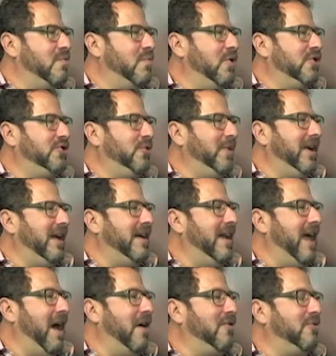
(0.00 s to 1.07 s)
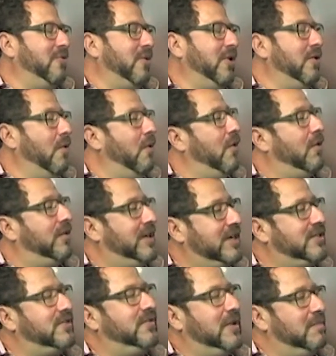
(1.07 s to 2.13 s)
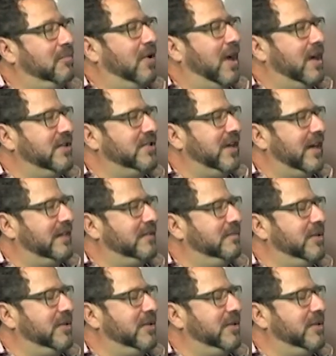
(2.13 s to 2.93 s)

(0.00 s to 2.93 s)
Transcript: we're doing it now through an oral history project,